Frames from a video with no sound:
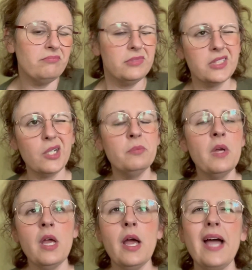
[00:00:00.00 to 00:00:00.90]
So
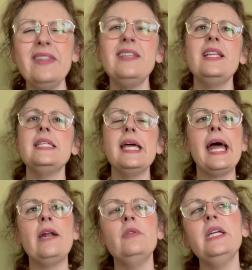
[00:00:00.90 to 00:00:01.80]
I think that's it.
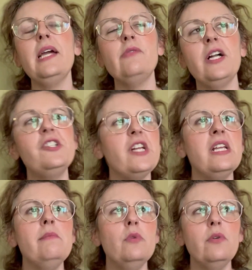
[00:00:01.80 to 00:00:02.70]
I don't think I've watched
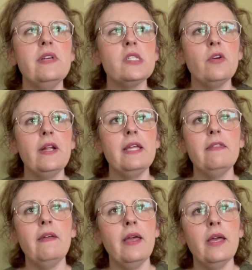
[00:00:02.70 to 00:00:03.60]
any movies or
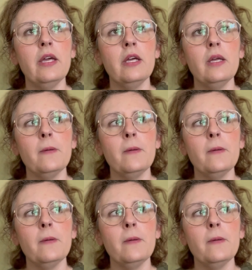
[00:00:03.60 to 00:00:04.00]
anything.